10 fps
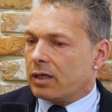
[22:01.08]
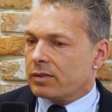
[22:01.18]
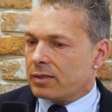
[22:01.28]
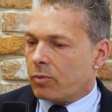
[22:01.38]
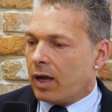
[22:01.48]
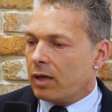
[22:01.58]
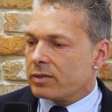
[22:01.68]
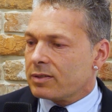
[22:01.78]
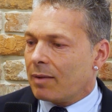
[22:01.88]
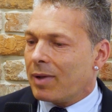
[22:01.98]

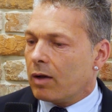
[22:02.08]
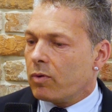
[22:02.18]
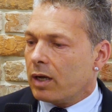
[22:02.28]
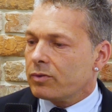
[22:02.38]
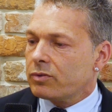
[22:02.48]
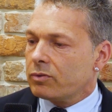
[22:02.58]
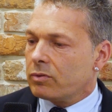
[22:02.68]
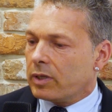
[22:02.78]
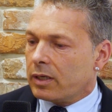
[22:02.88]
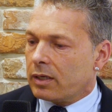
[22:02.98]
somehow how
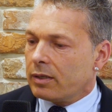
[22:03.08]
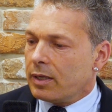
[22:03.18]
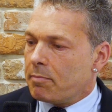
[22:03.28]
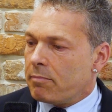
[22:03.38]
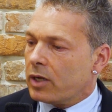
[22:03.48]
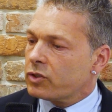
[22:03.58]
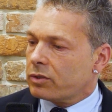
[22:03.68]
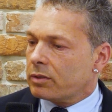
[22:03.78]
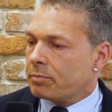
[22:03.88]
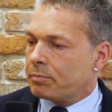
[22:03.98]
to
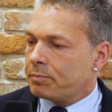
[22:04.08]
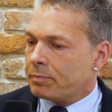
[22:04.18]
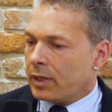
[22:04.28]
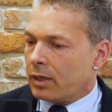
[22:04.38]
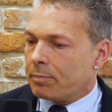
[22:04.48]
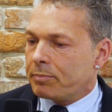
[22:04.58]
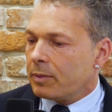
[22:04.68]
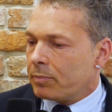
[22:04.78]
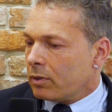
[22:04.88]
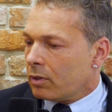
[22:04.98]
measure
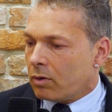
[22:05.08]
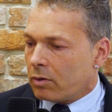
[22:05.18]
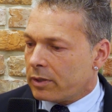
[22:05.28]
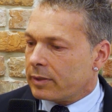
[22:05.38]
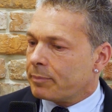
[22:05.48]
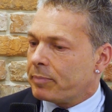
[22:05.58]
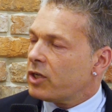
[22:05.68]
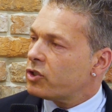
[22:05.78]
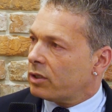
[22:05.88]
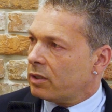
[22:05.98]
people or
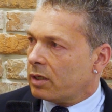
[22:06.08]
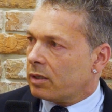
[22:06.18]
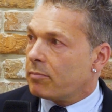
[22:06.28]
patient